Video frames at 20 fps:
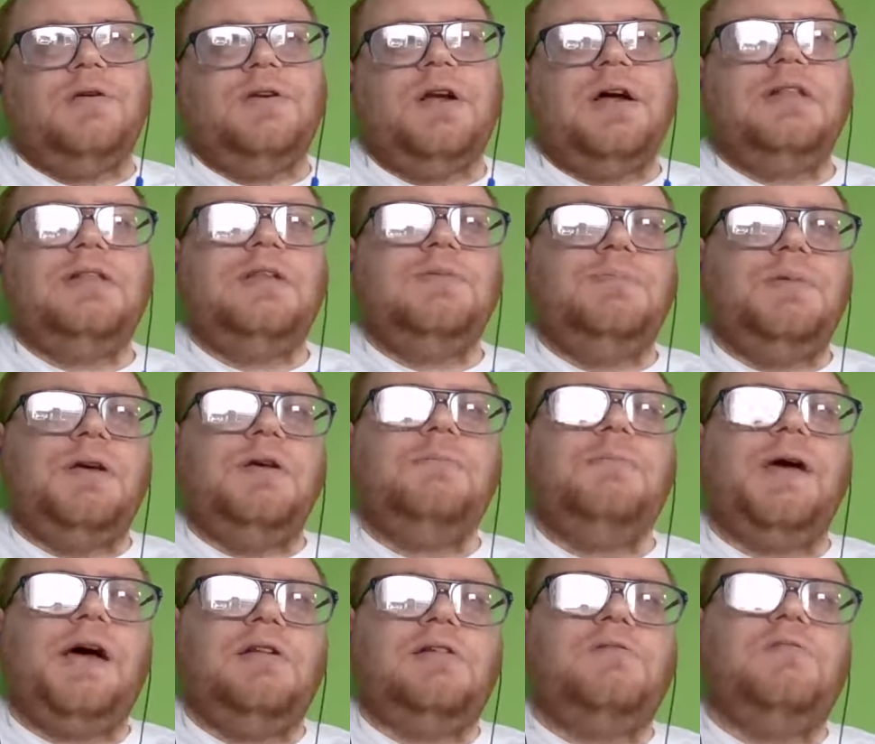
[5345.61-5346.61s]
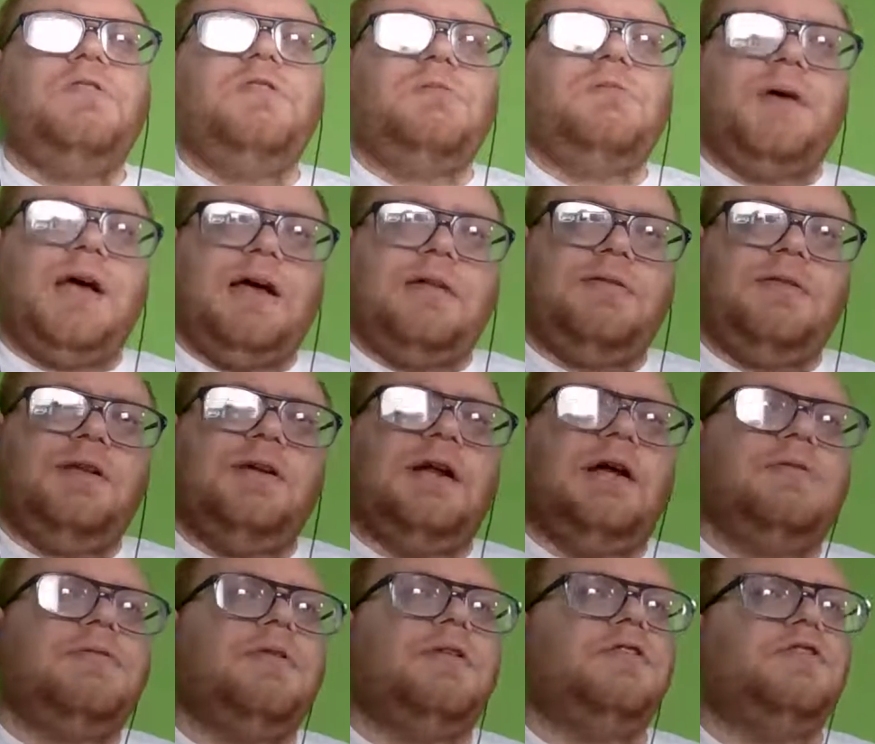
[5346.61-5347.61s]
Not that being passive is a bad thing,
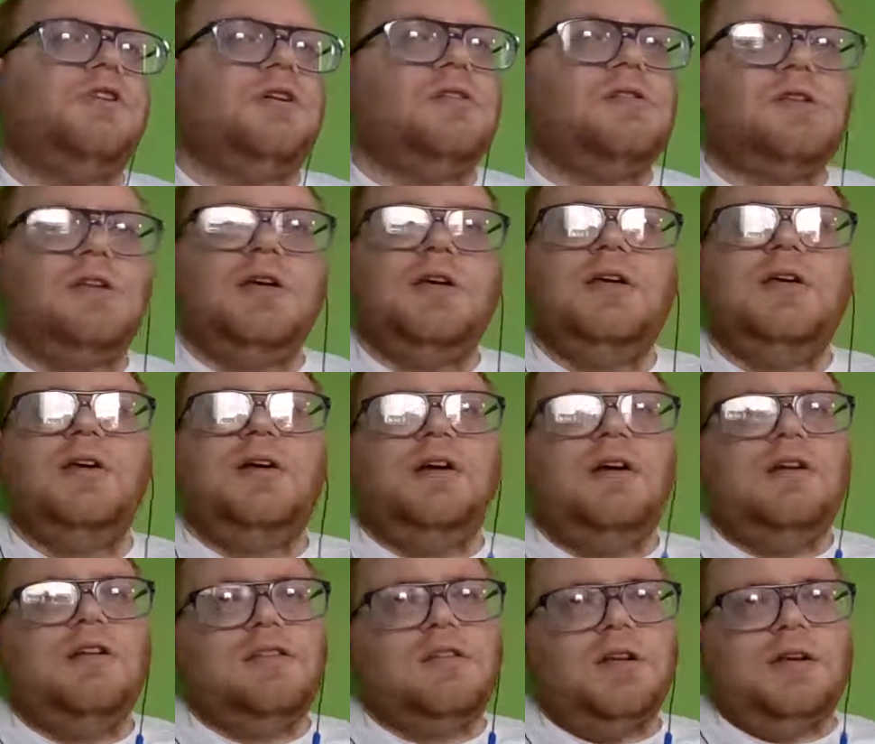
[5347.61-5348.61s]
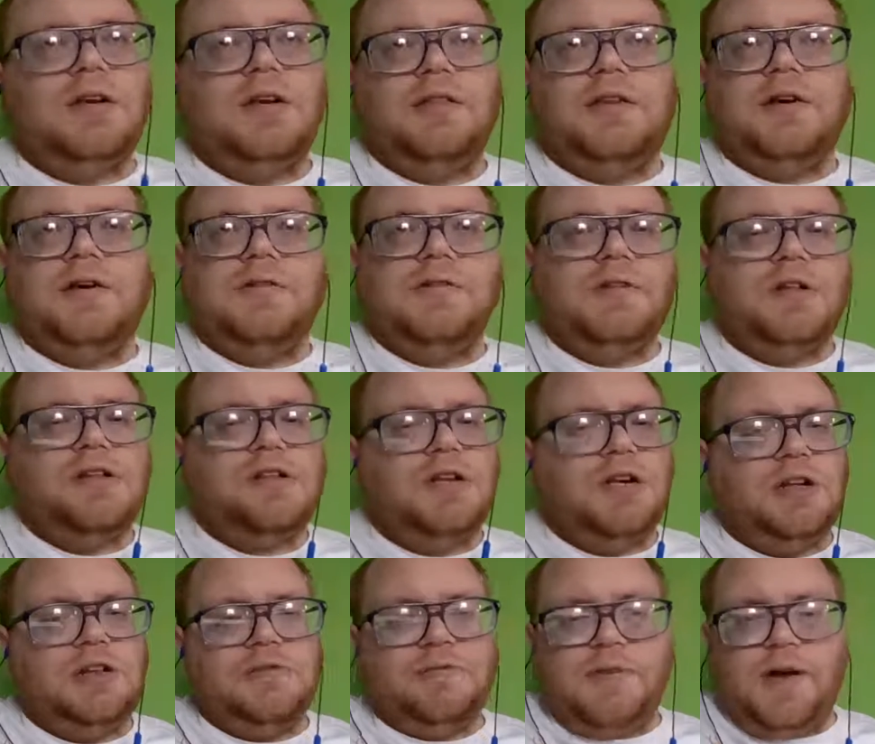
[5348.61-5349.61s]
not that just sitting there and
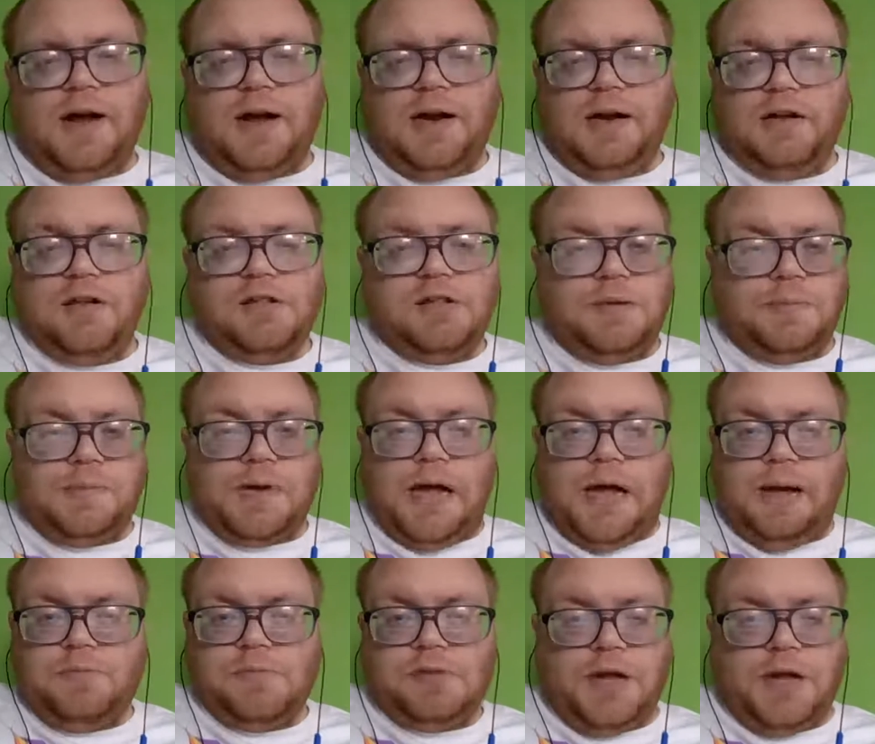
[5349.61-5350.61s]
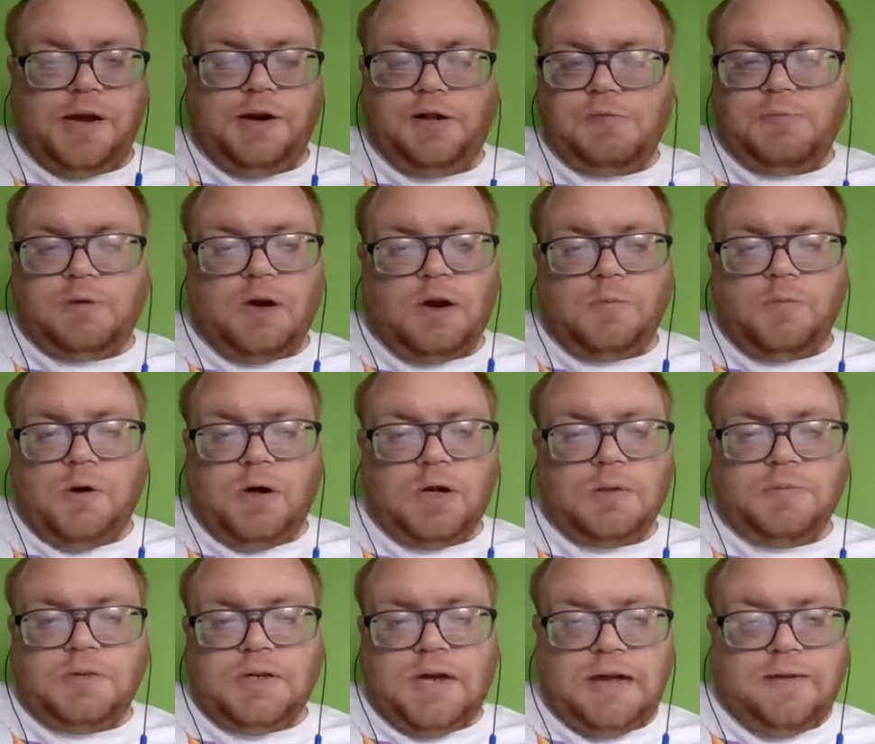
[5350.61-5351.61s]
listening is fine, because sometimes I just put on
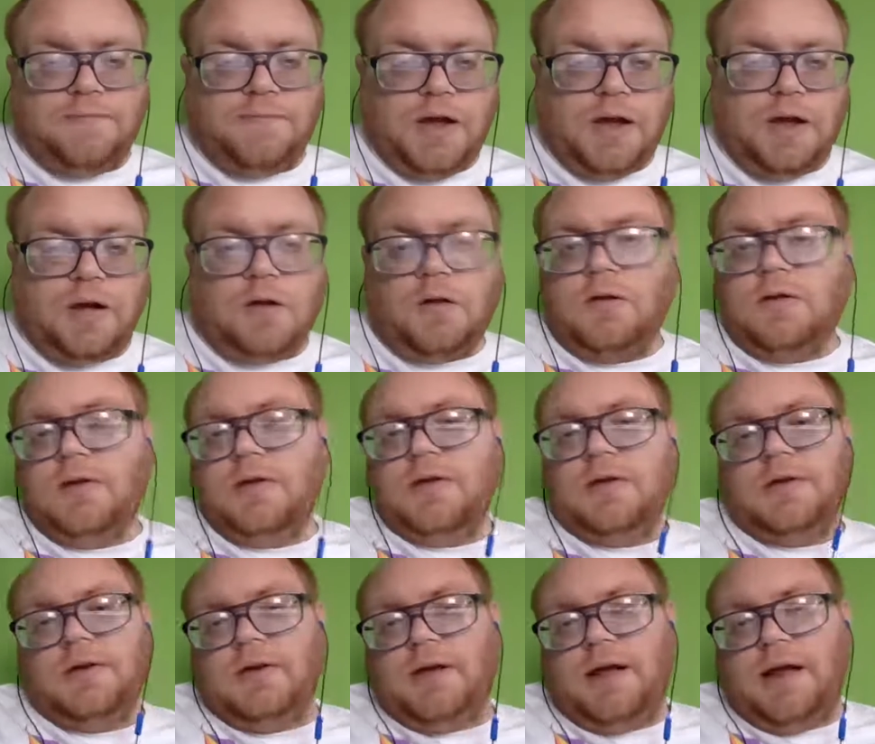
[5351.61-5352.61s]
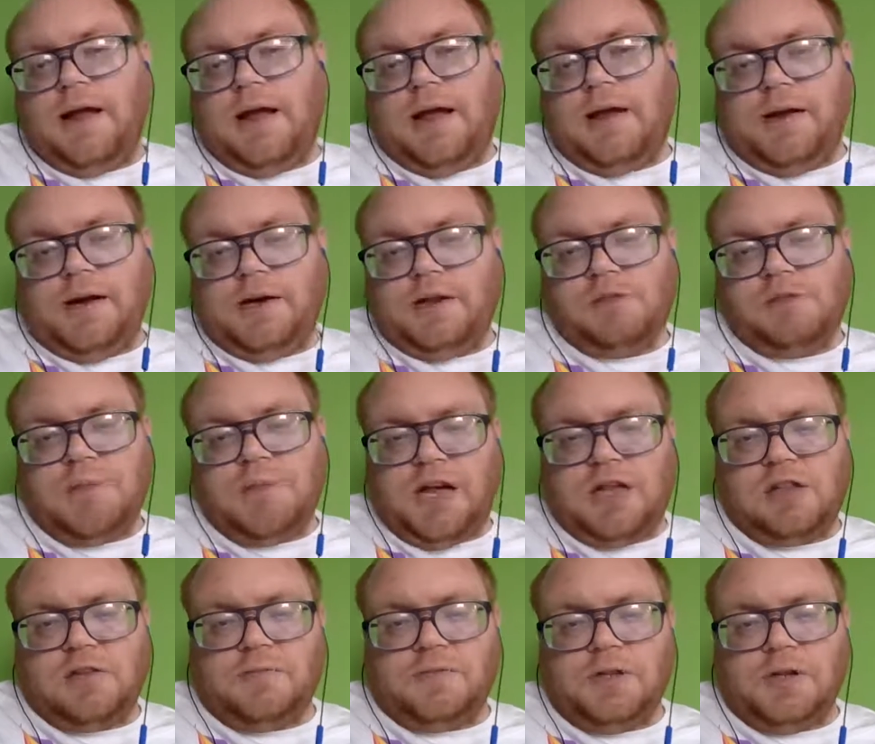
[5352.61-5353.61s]
Welcome to Night Vale and I just
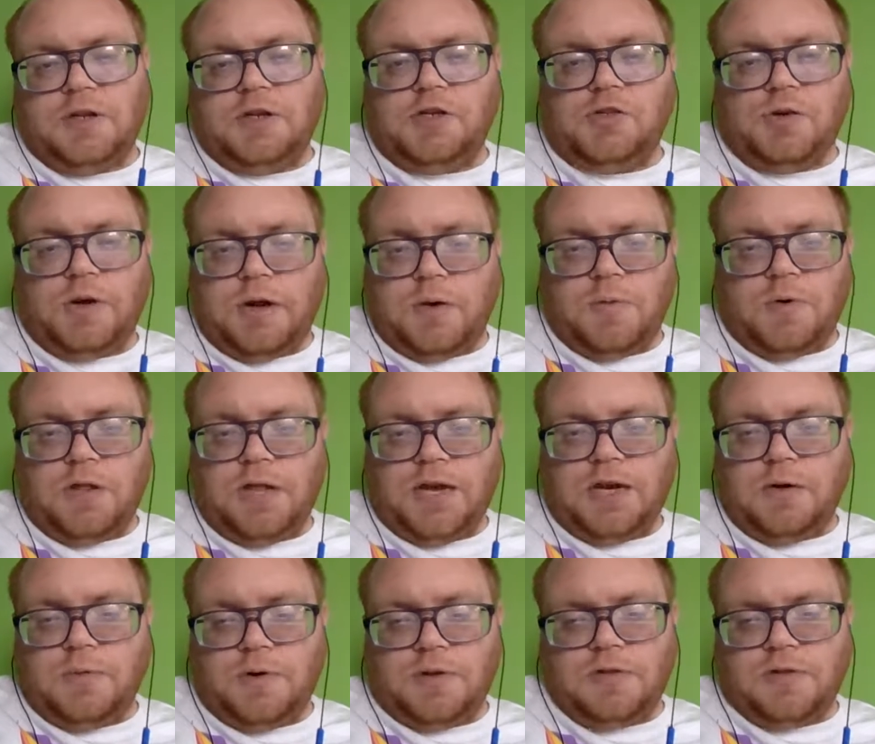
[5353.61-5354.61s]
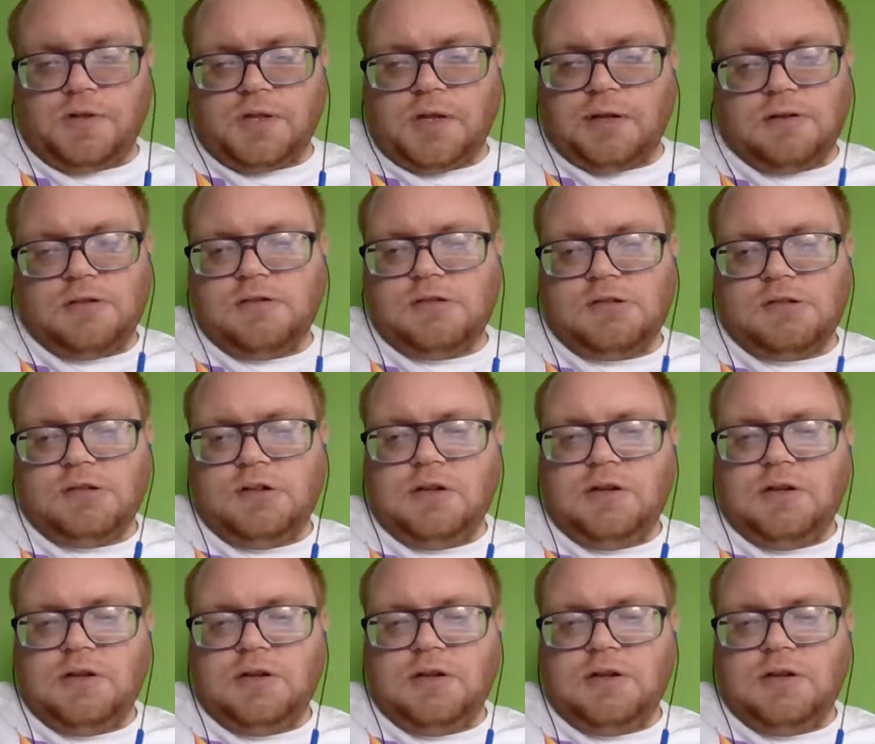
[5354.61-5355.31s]
passively enjoy it while I do other things.